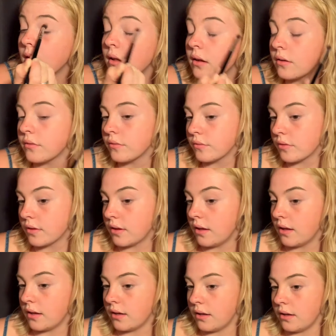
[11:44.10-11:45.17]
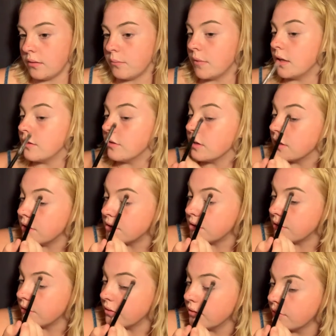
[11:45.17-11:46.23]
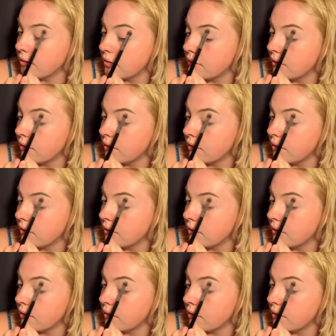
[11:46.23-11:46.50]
I don't see any major issues.